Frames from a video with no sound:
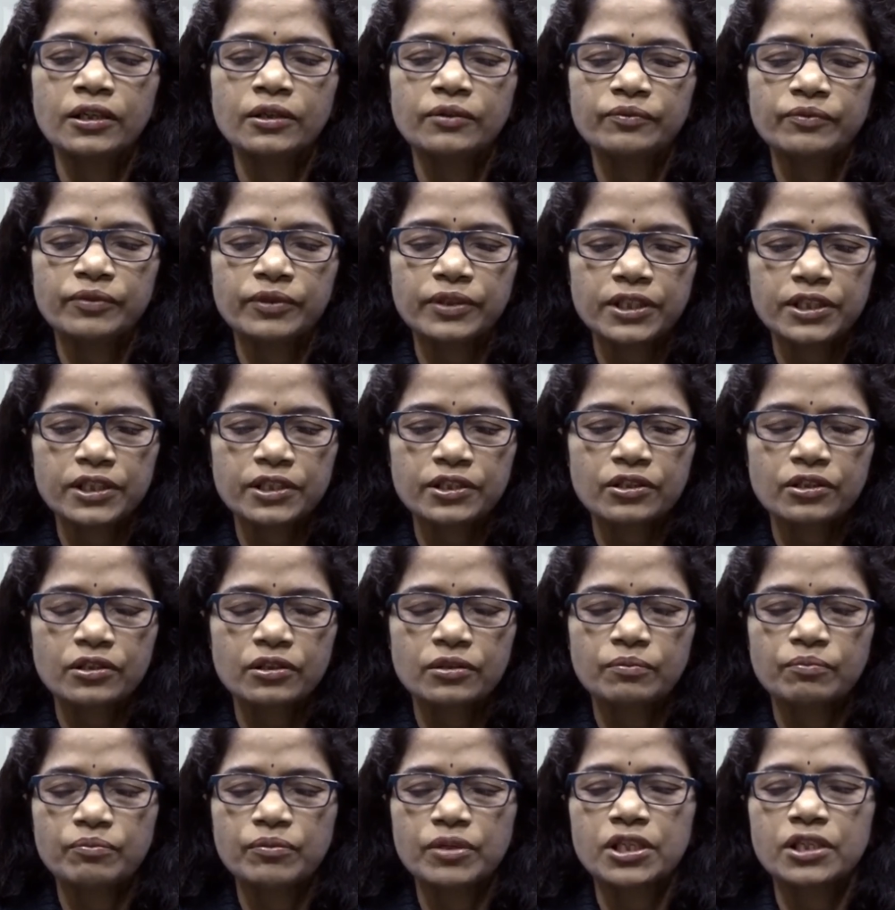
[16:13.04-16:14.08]

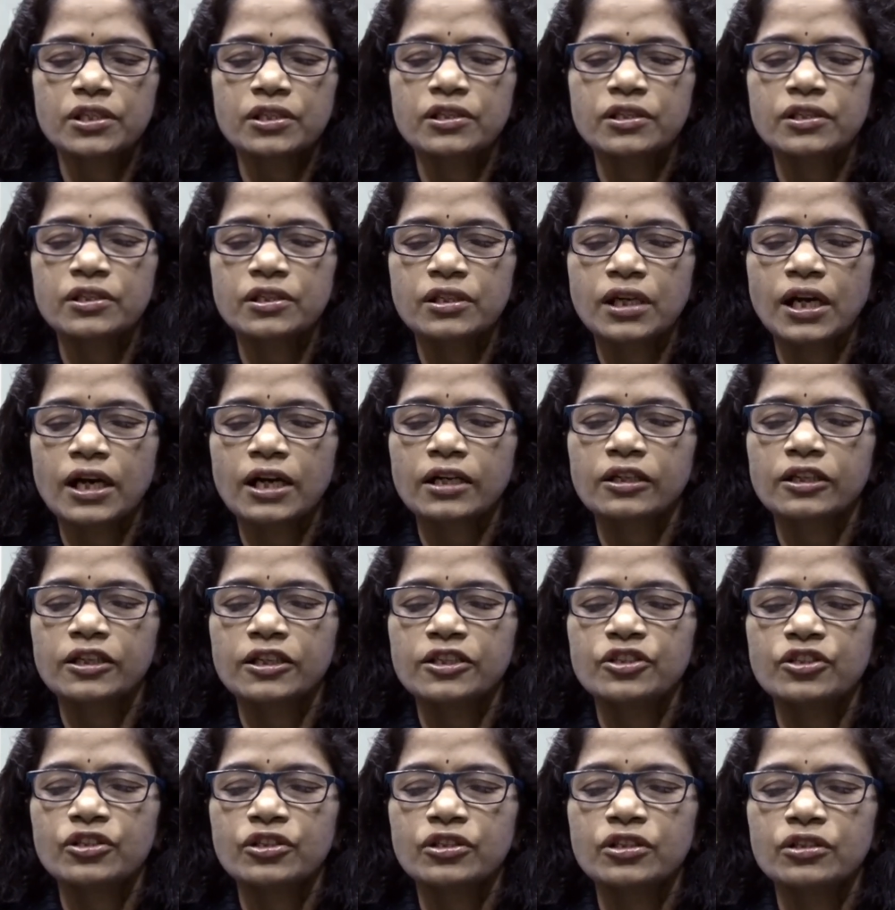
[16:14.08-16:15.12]
fits, measles are
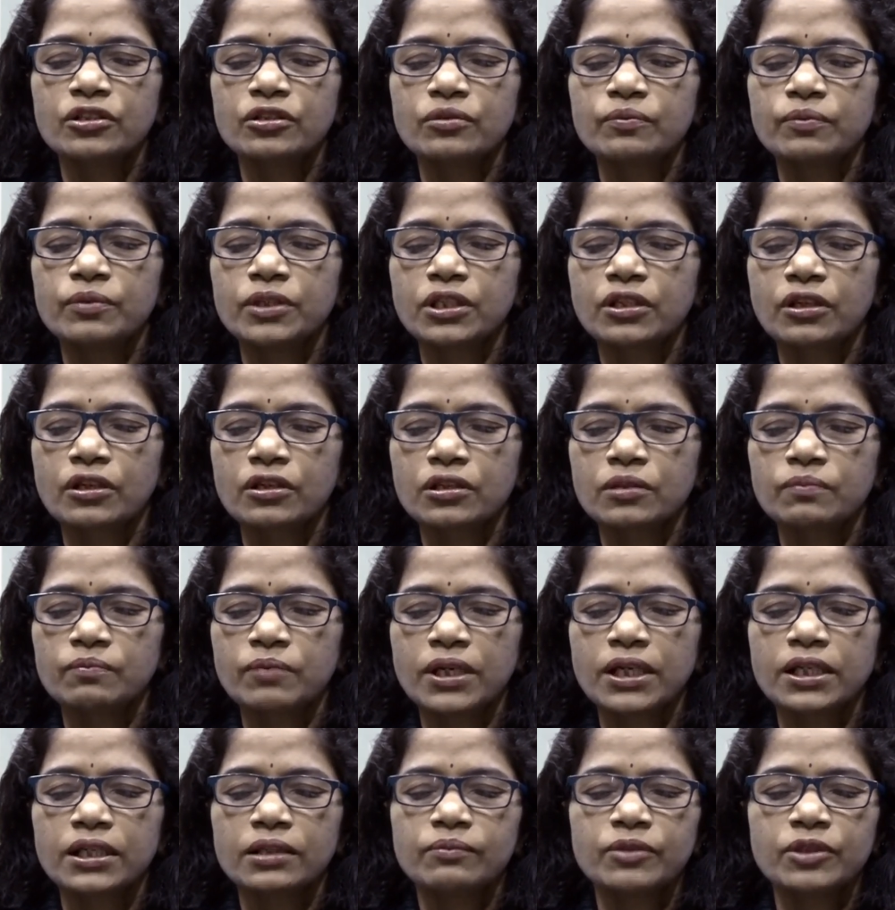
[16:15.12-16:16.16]
considered to be caused
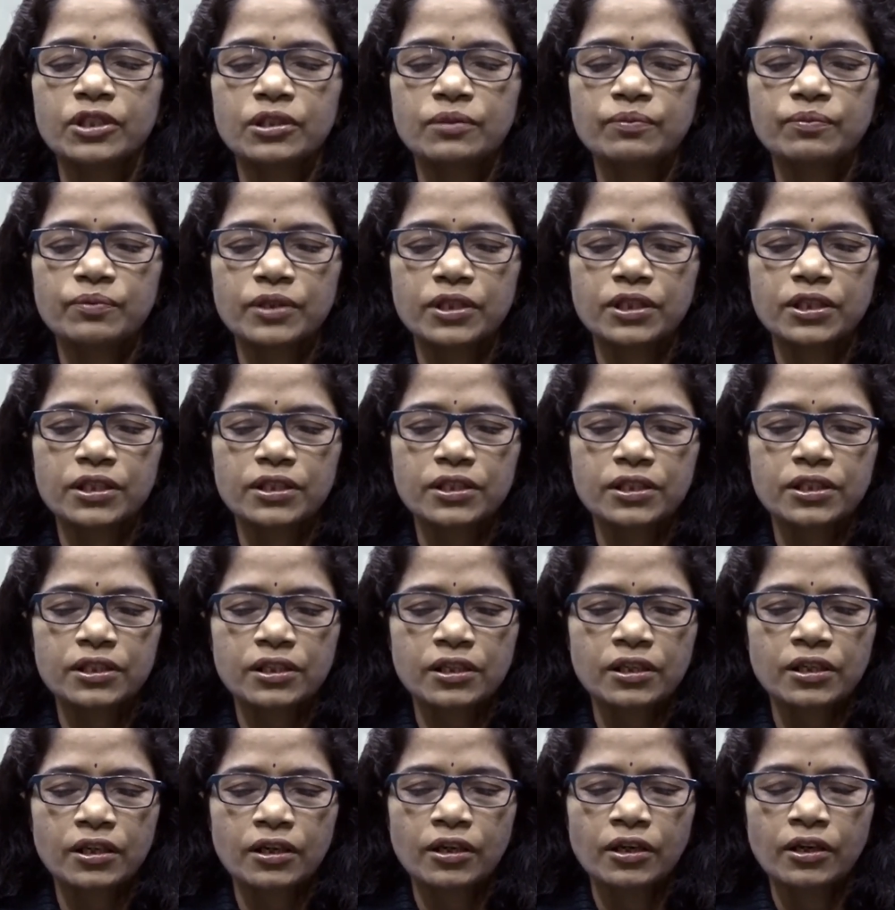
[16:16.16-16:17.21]
by evil spirits
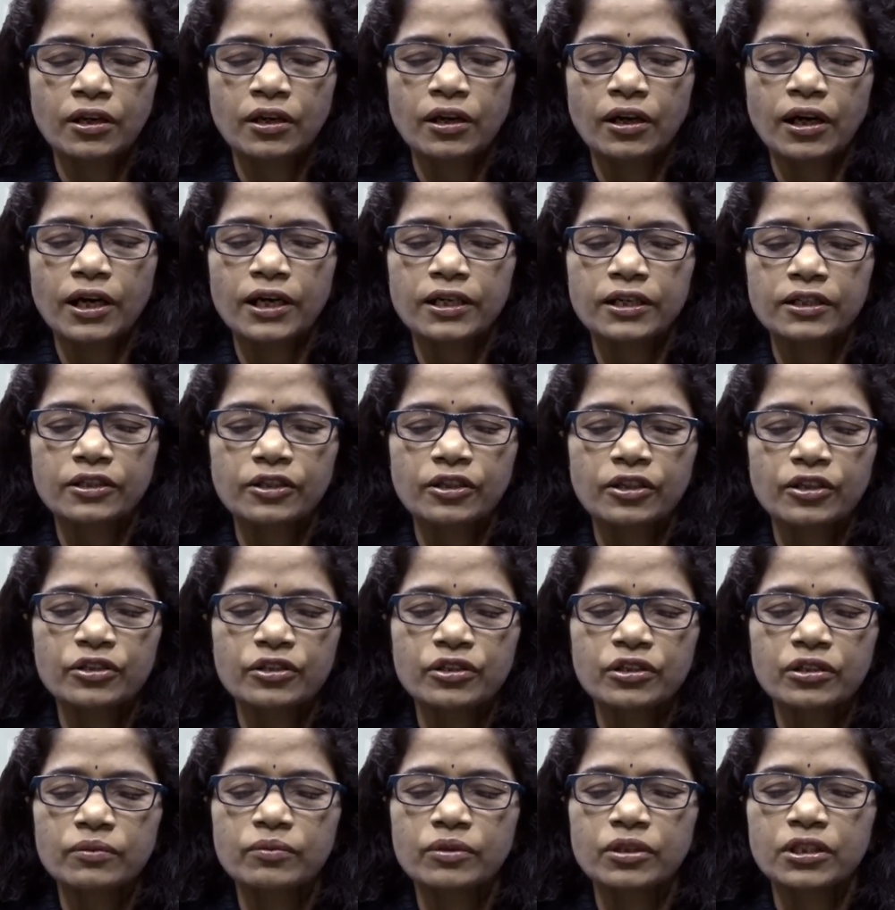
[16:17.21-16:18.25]
and
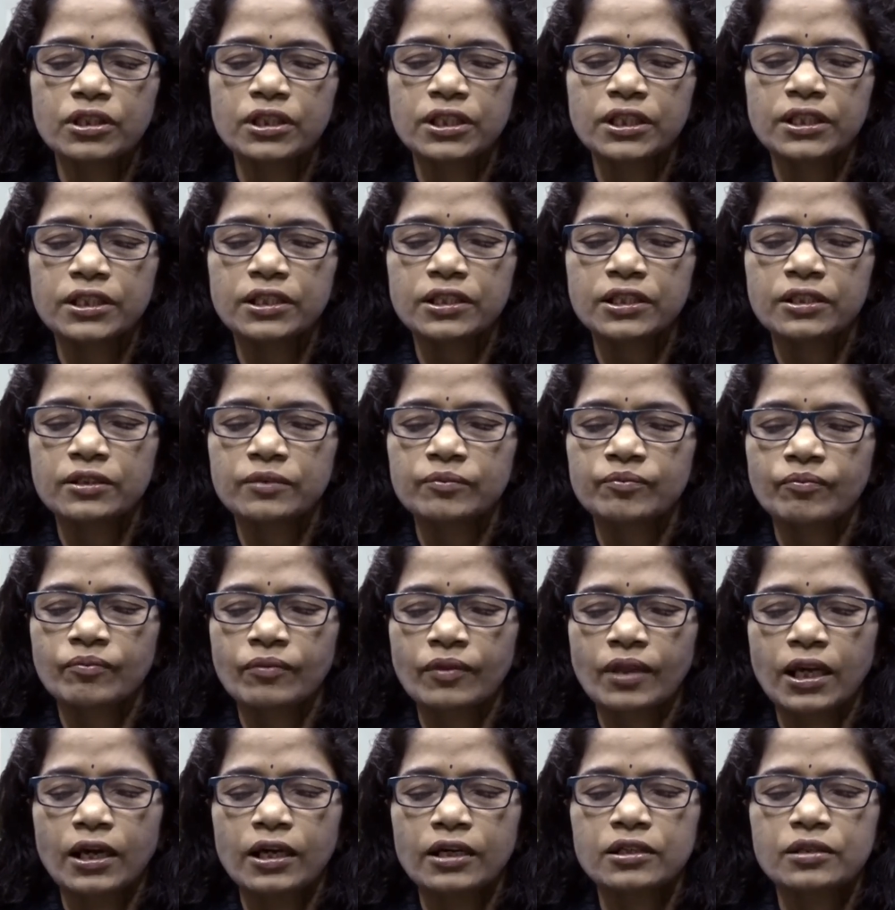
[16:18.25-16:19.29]
ghosts of the dead
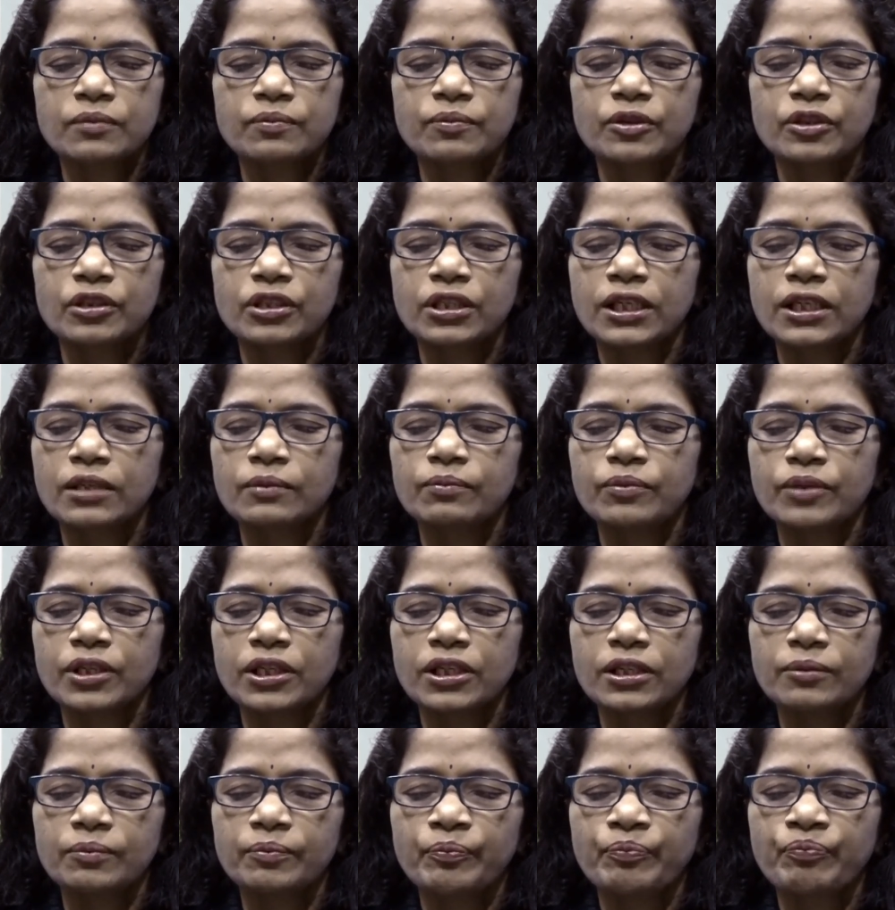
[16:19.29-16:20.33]
as per their
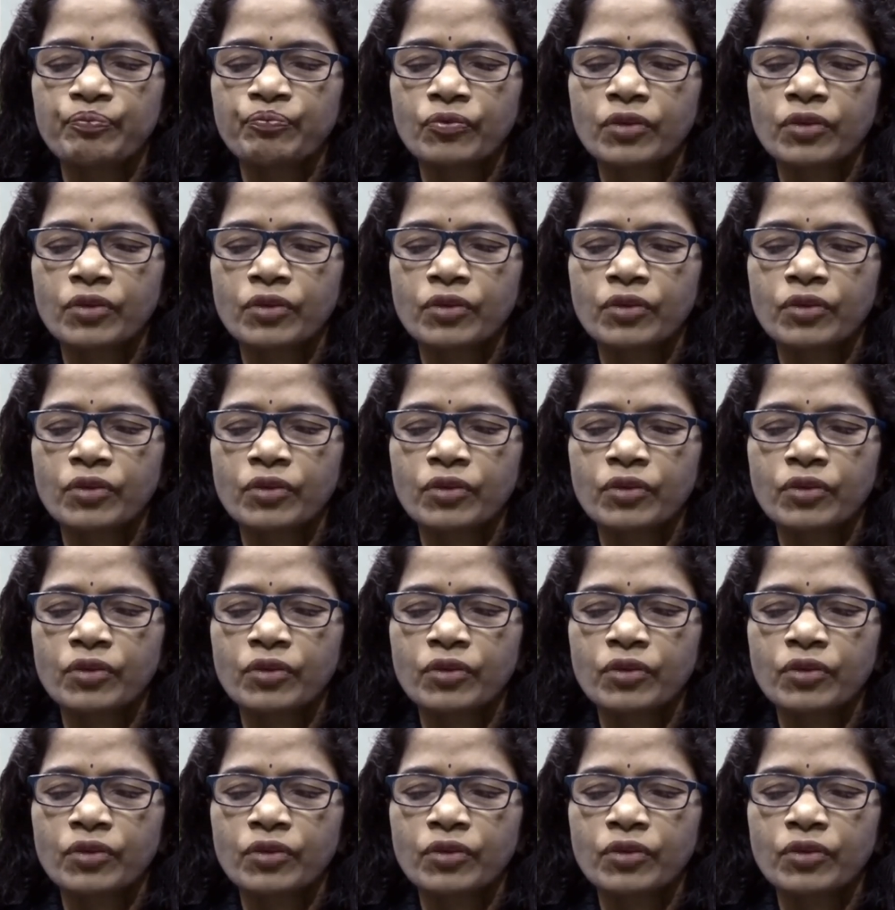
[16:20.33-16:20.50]
belief.